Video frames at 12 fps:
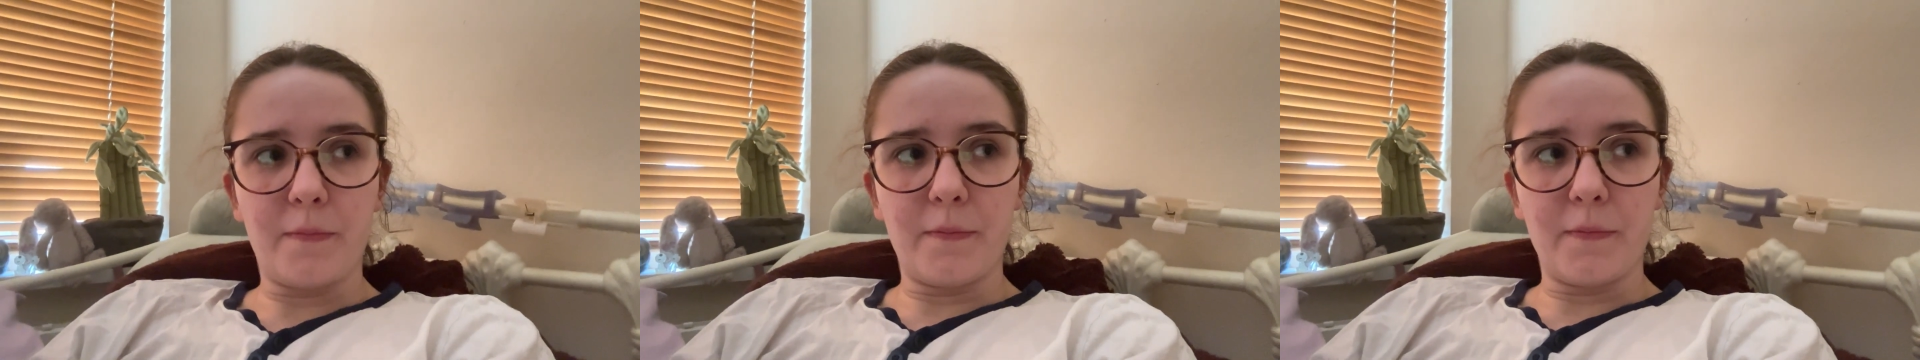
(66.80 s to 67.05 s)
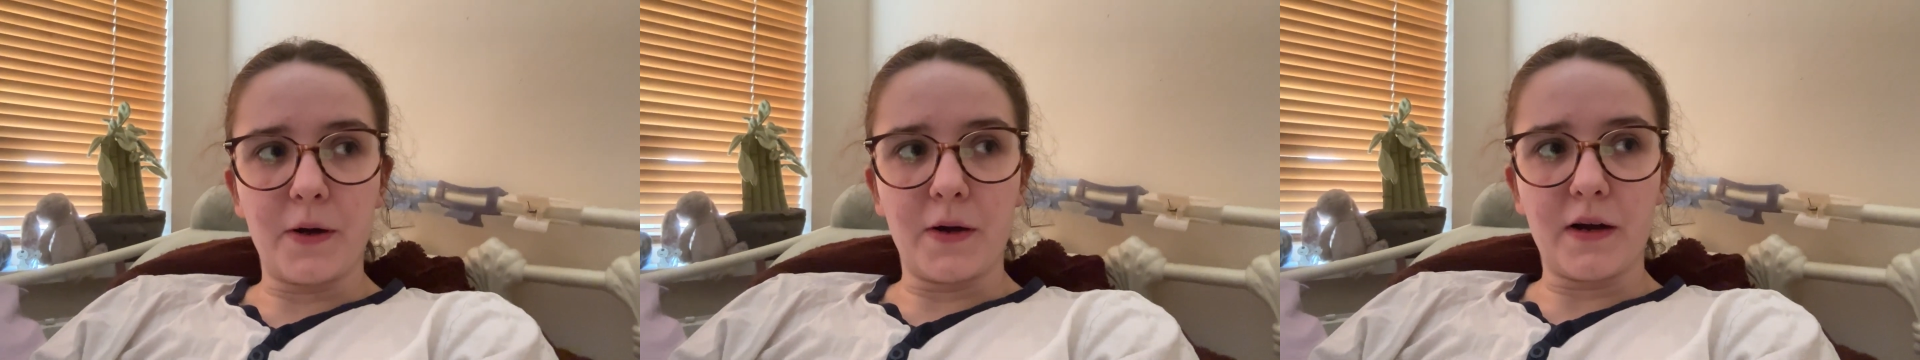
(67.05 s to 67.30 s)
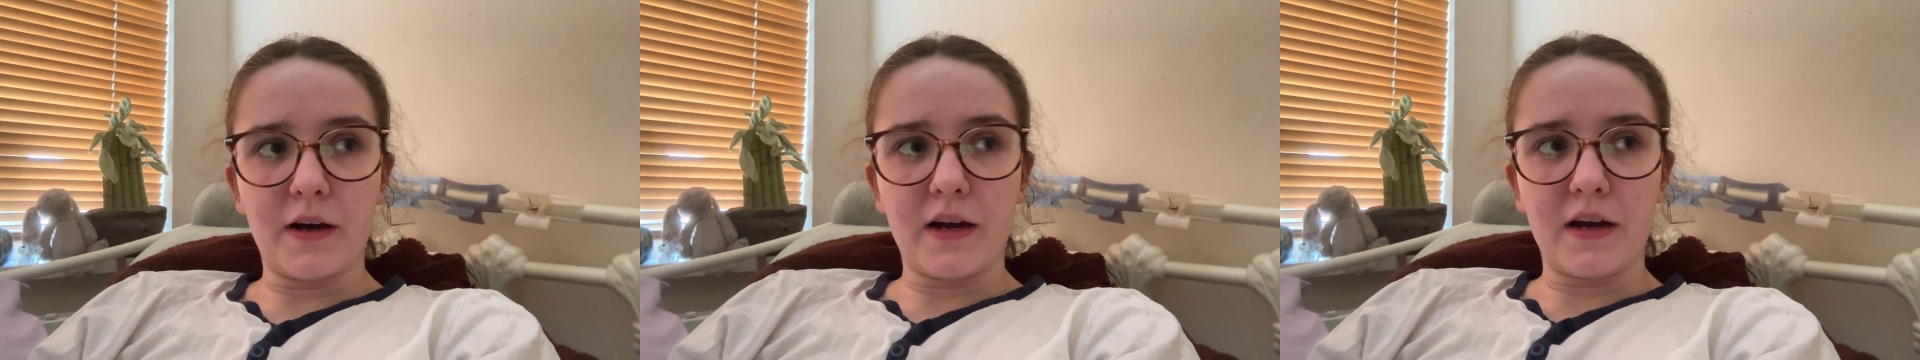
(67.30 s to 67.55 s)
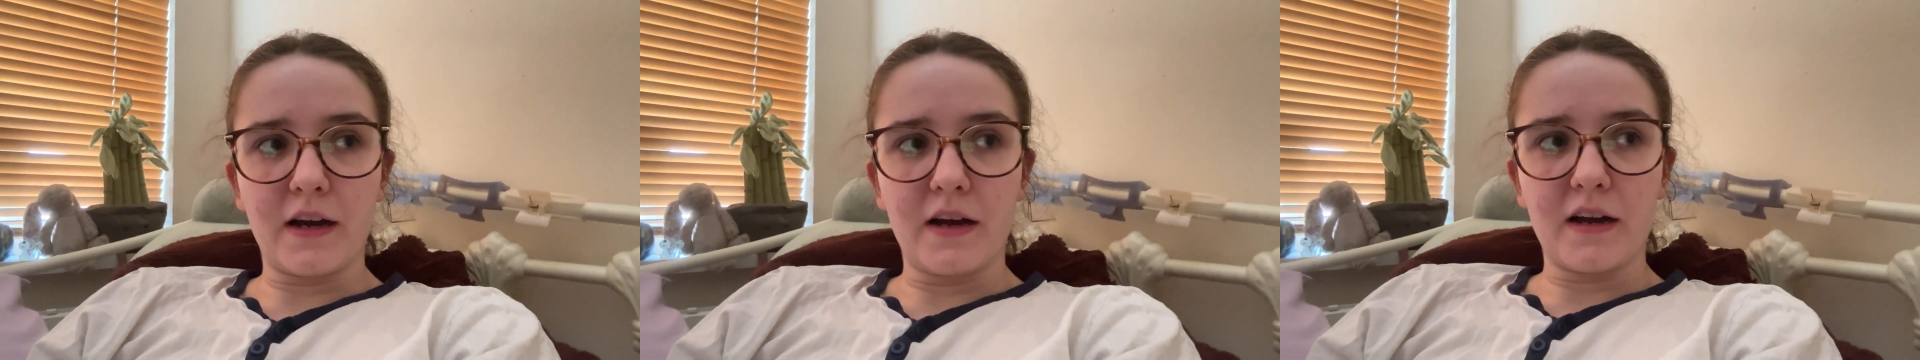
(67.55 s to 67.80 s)
But
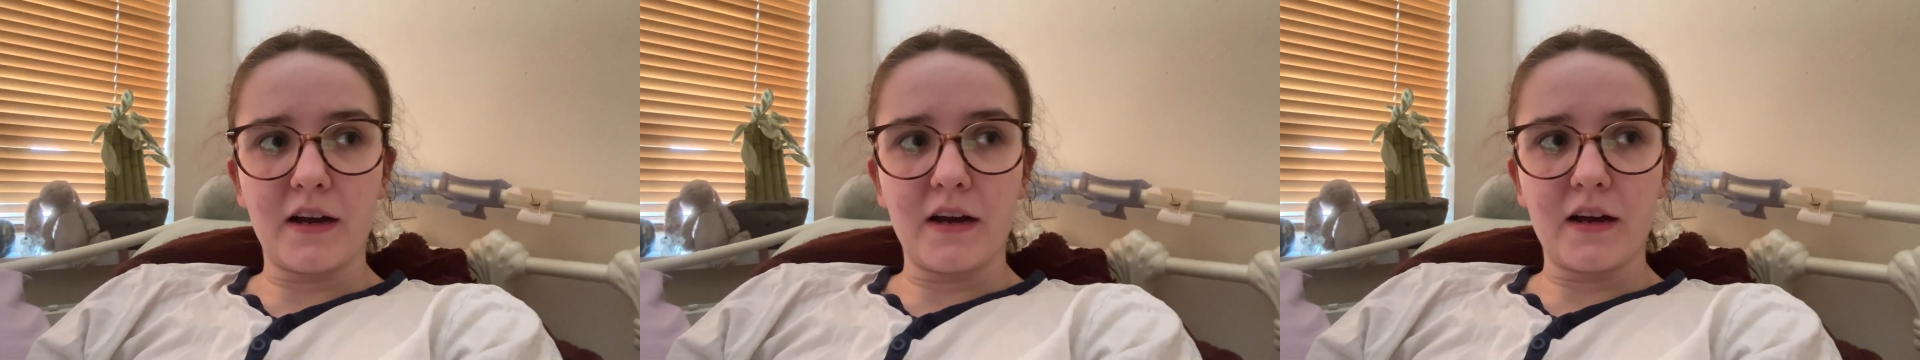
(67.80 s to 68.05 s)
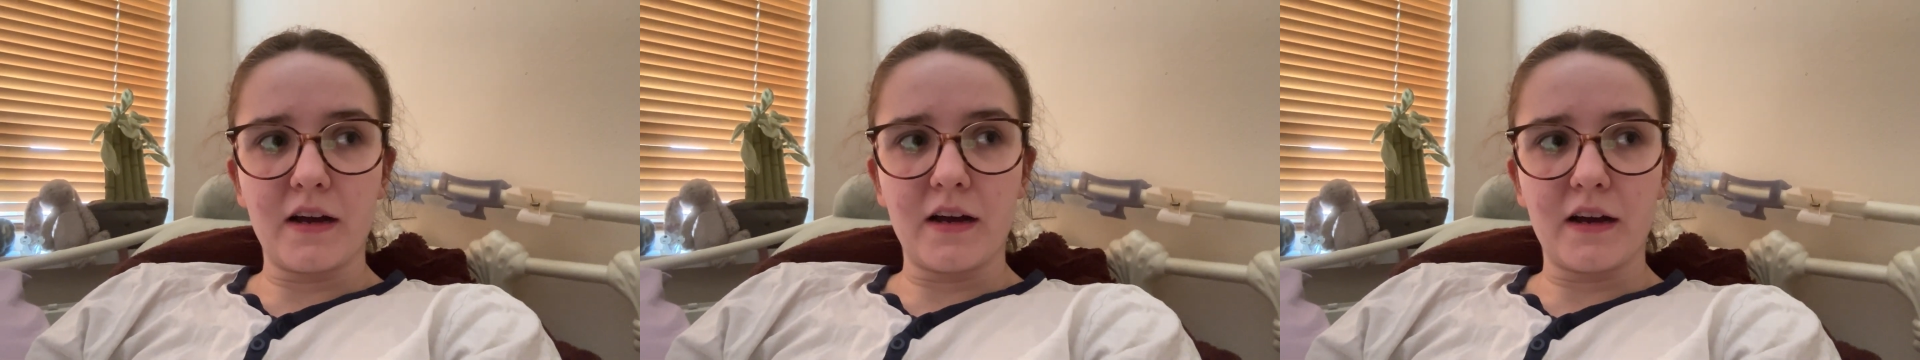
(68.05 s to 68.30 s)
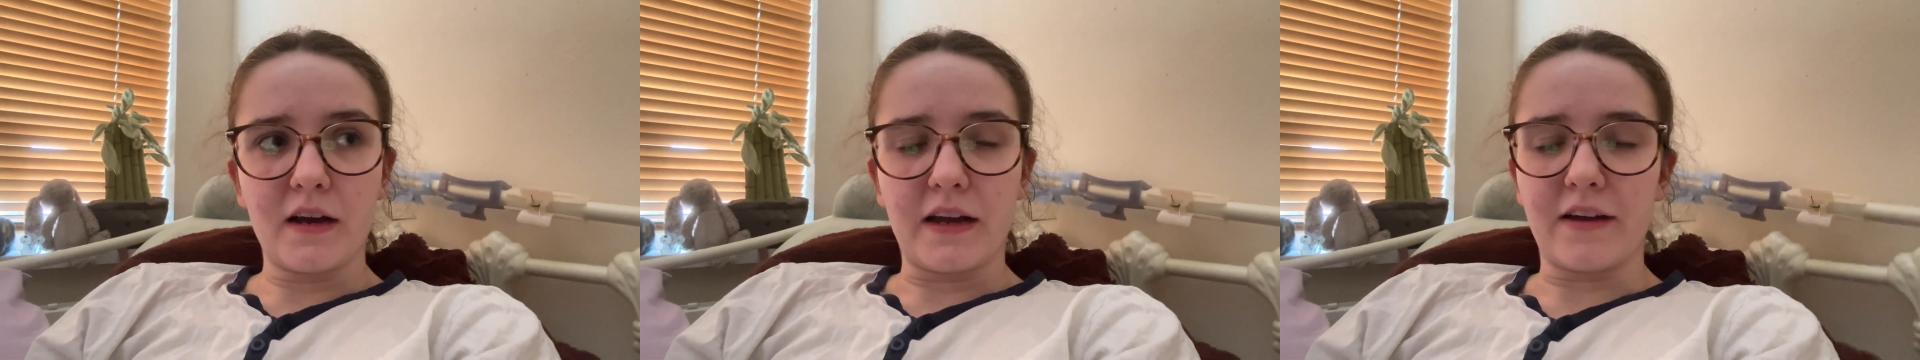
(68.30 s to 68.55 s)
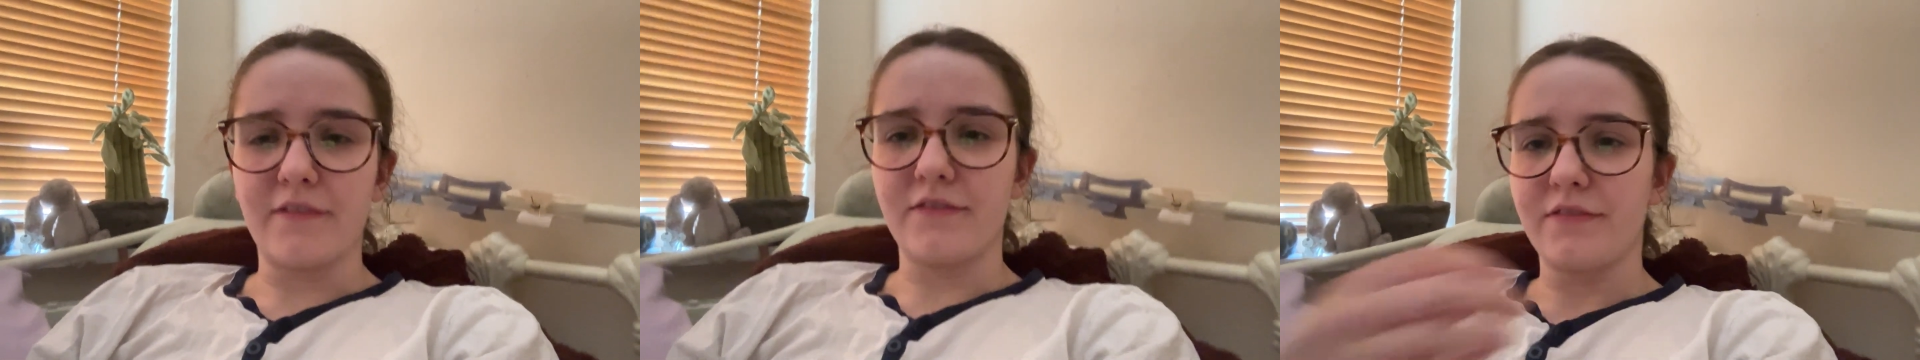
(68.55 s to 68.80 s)

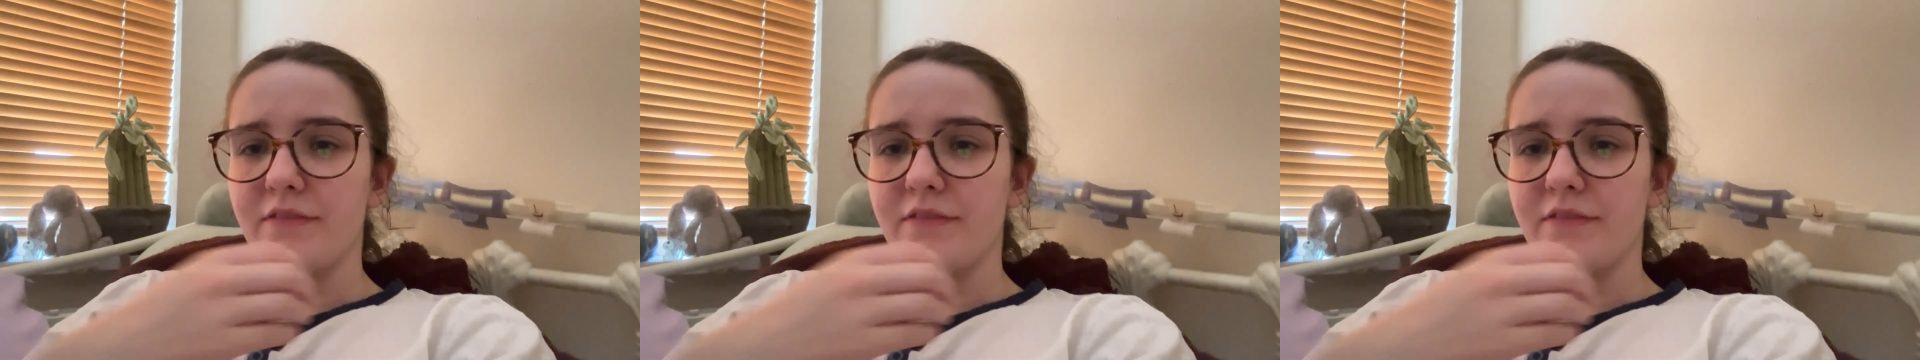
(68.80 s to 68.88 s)
I